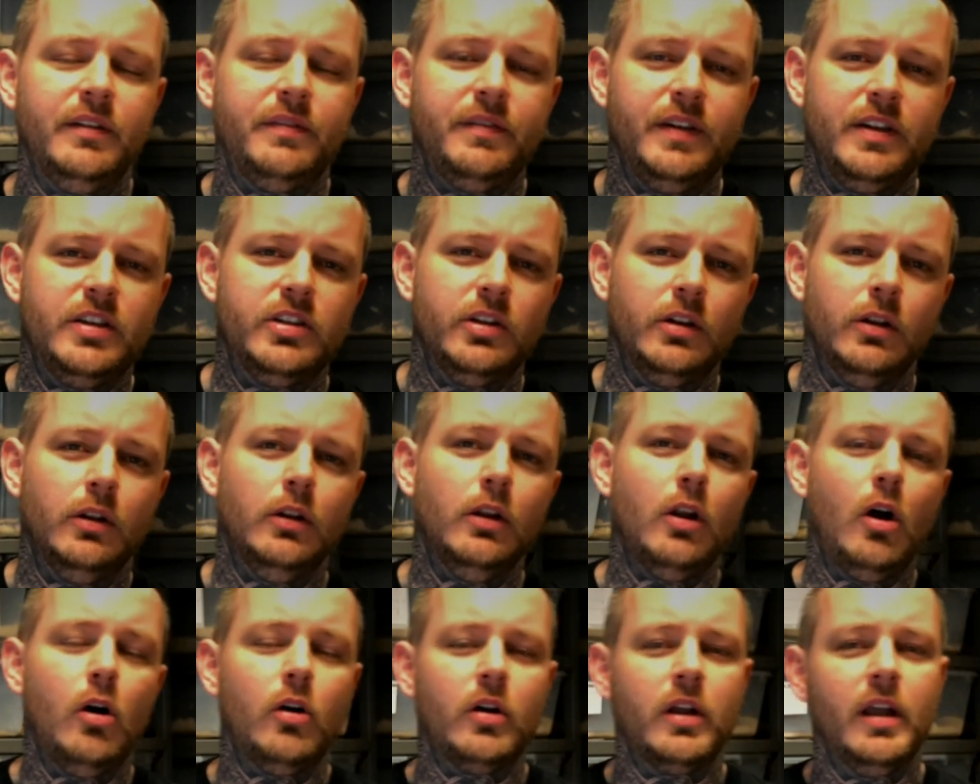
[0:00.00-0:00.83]
efficient
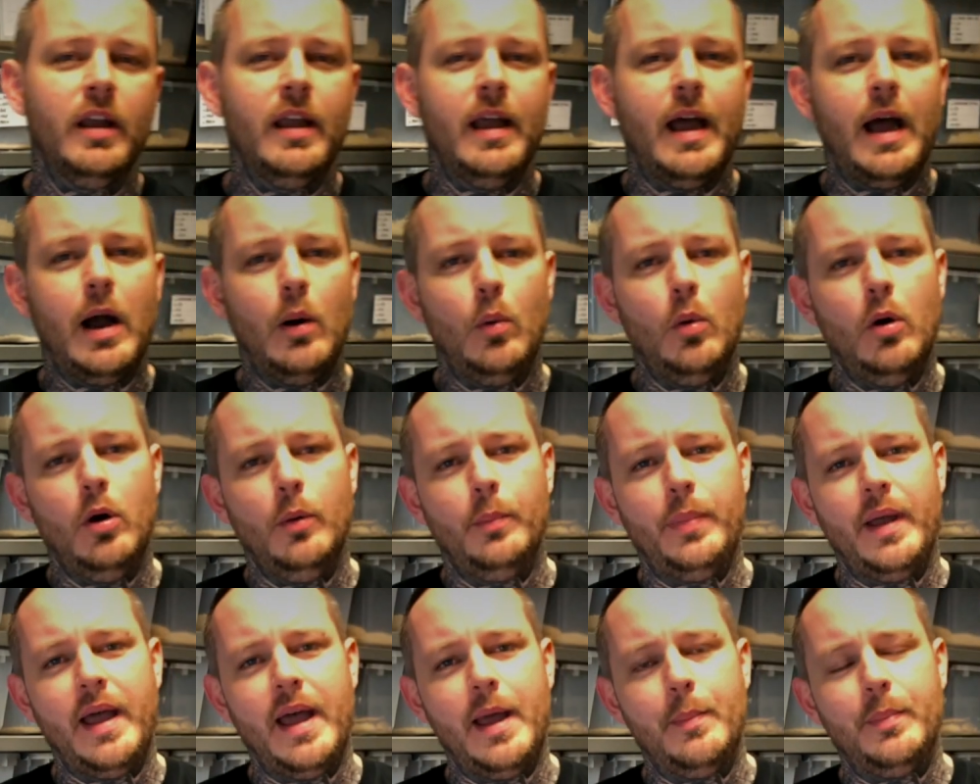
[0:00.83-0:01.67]
log, I
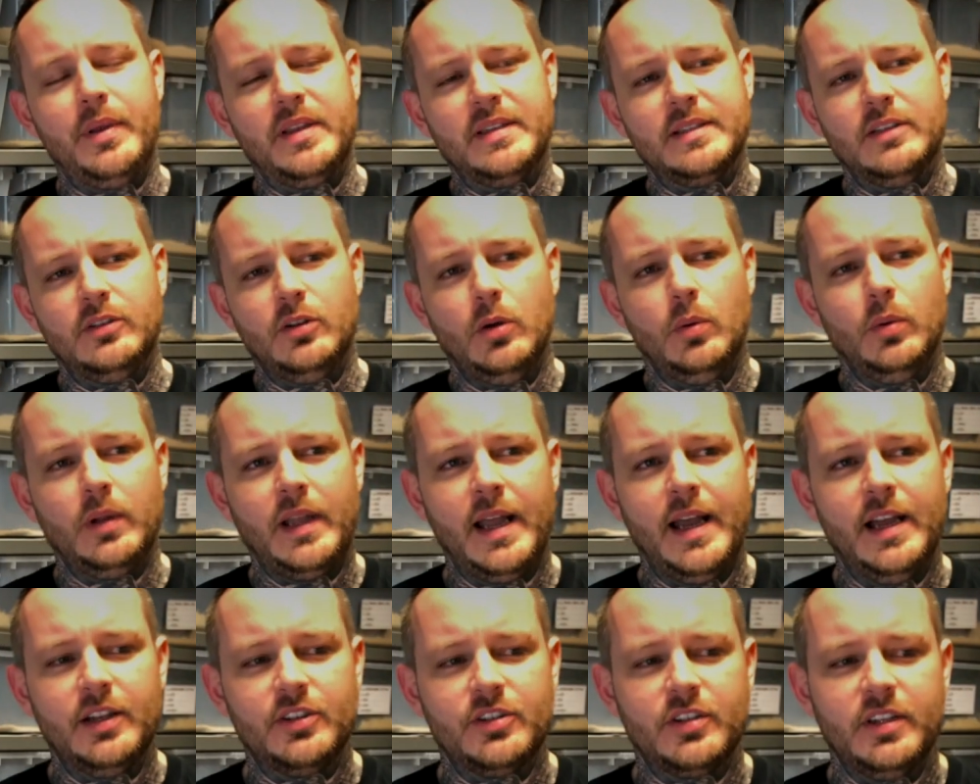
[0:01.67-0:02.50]
won't pair, because I don't want
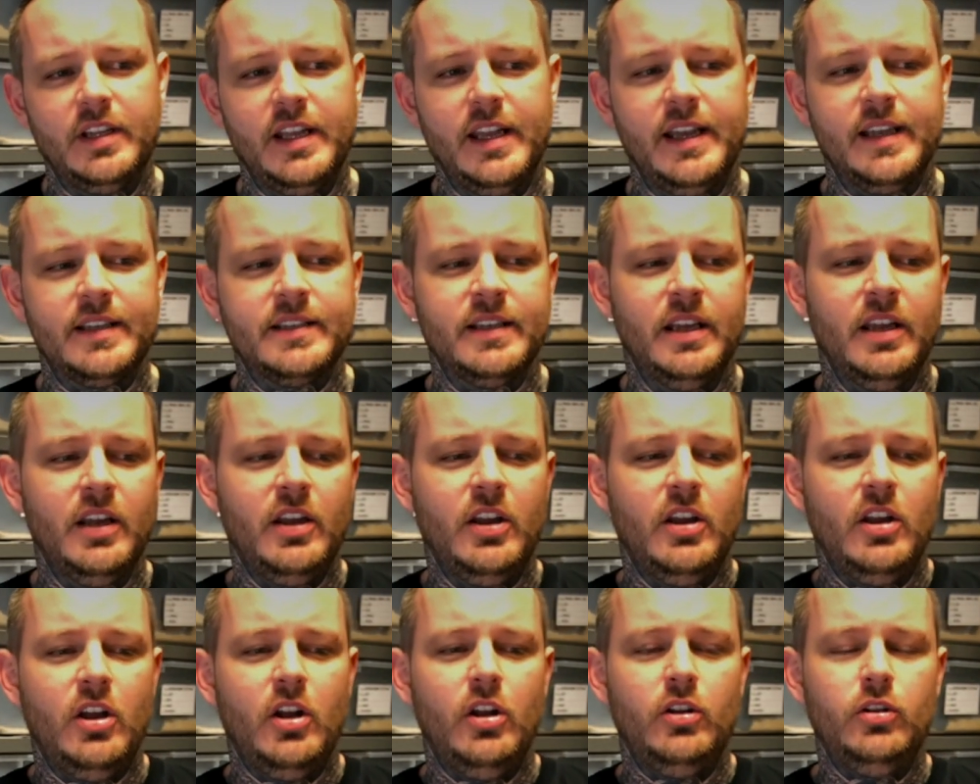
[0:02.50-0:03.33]
to hatch snakes
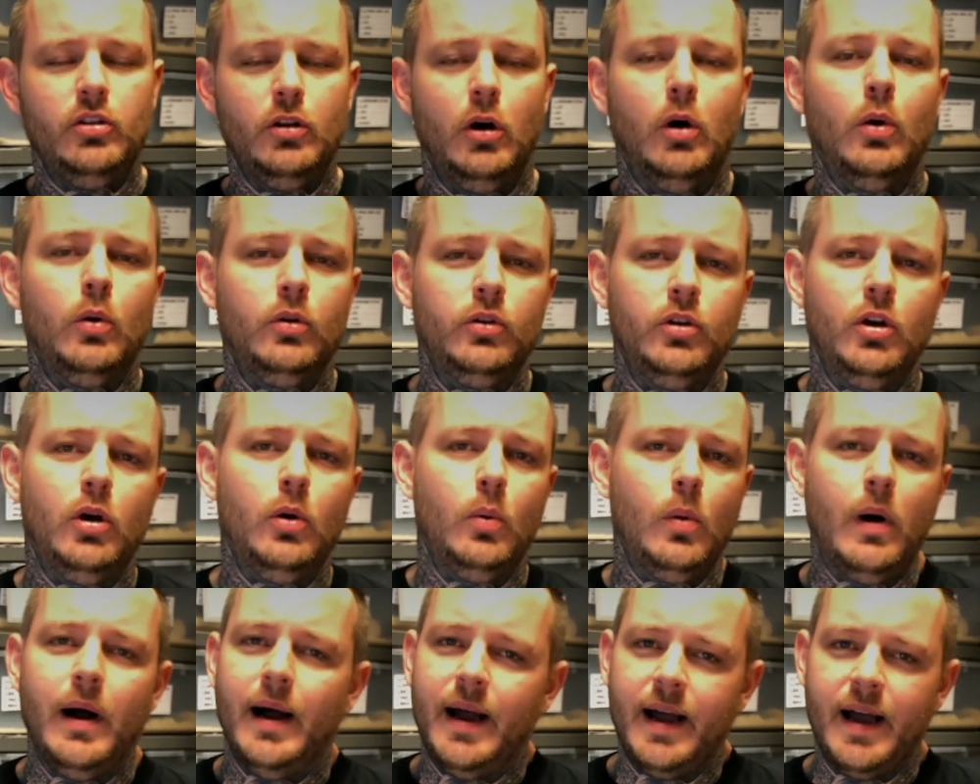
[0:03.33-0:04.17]
and not know
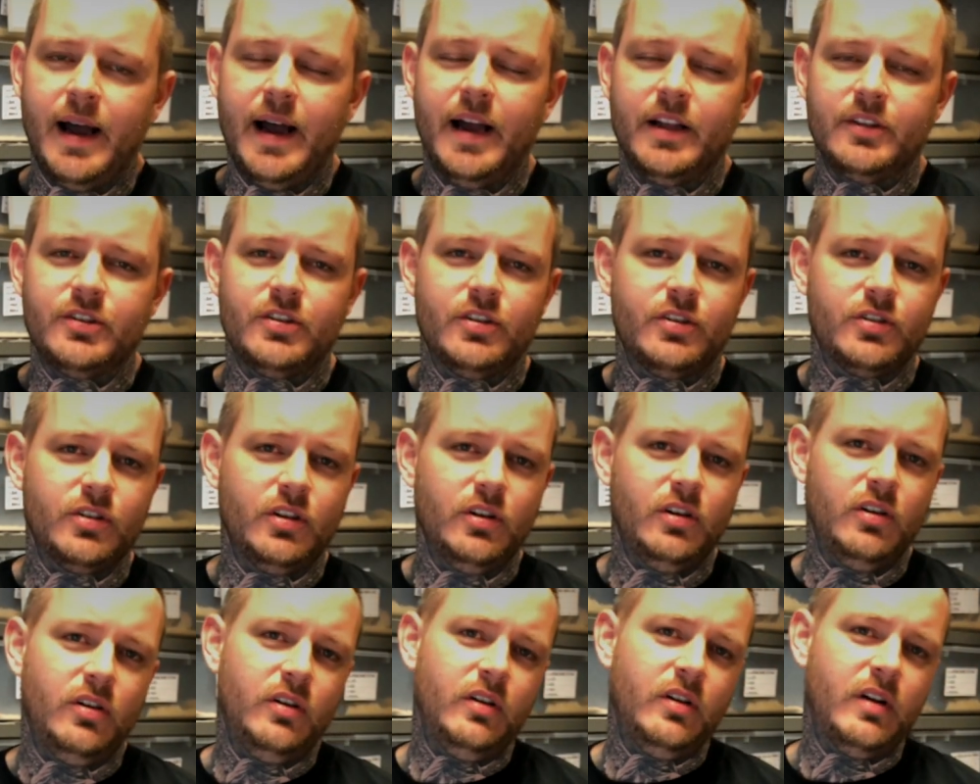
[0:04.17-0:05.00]
what I hatch.
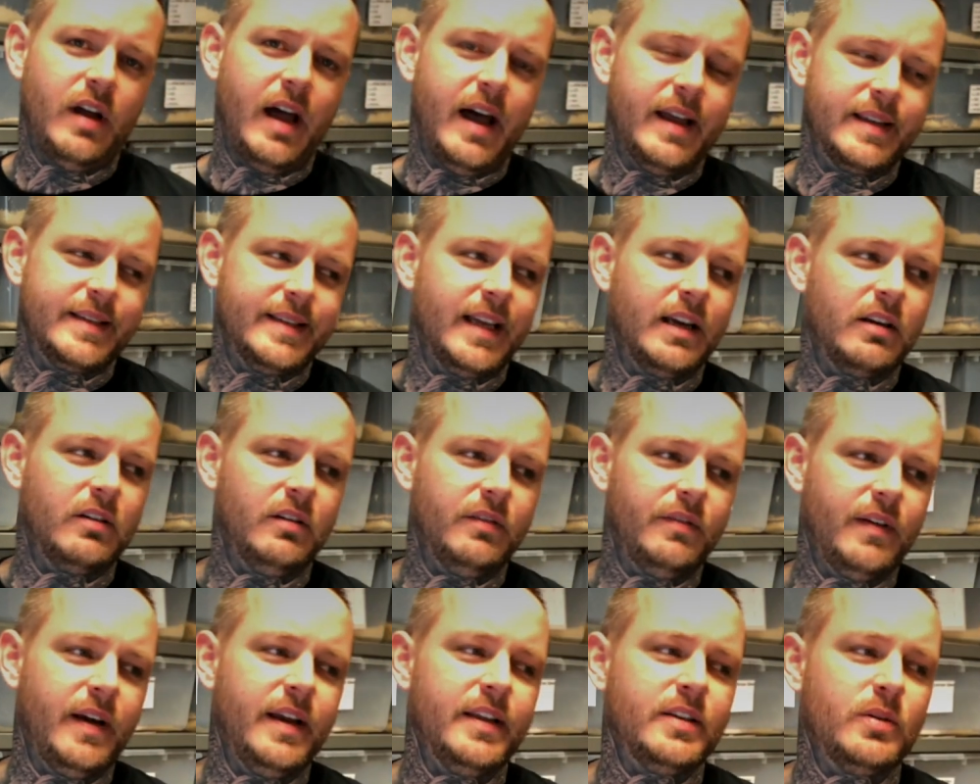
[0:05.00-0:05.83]
So I
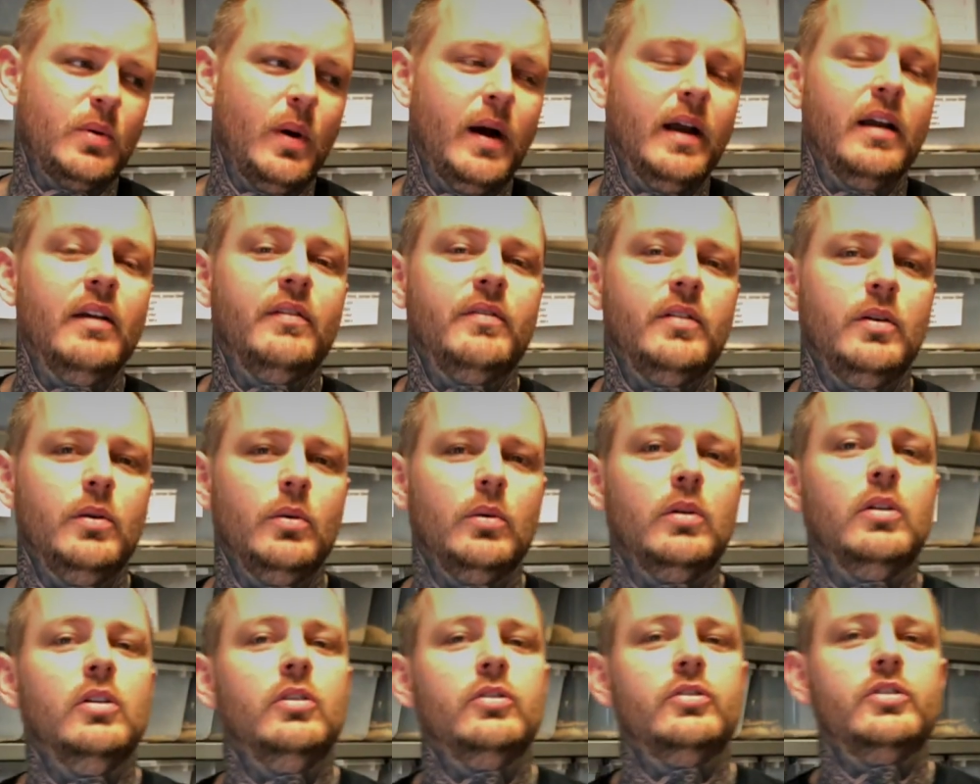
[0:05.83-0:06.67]
sacrificed quite a few
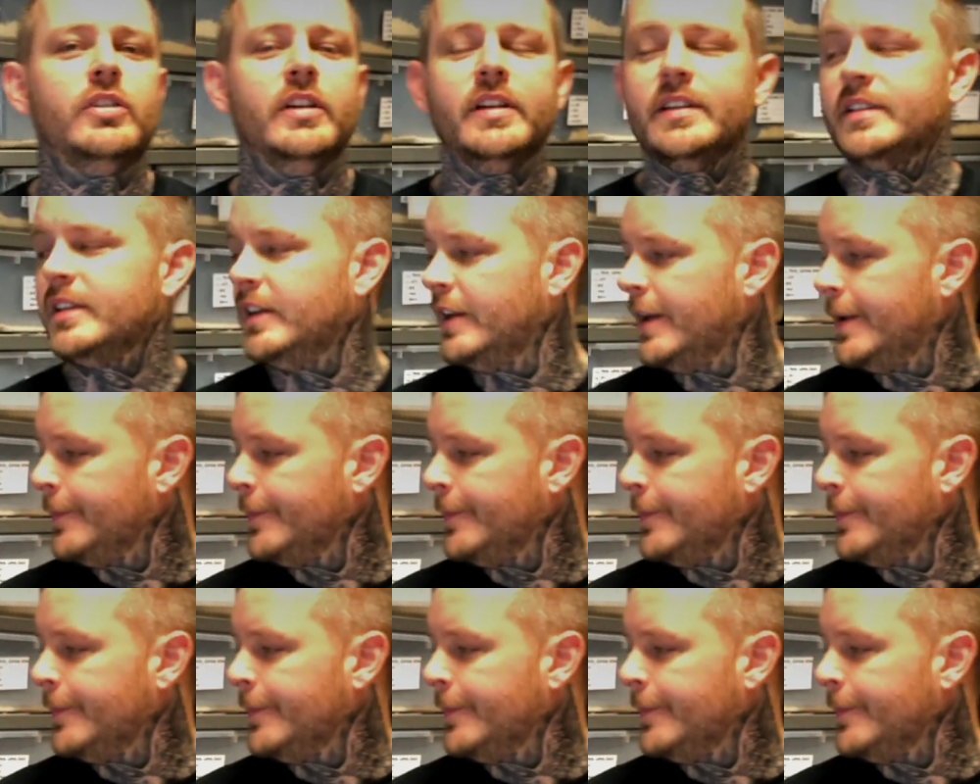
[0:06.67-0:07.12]
clutches.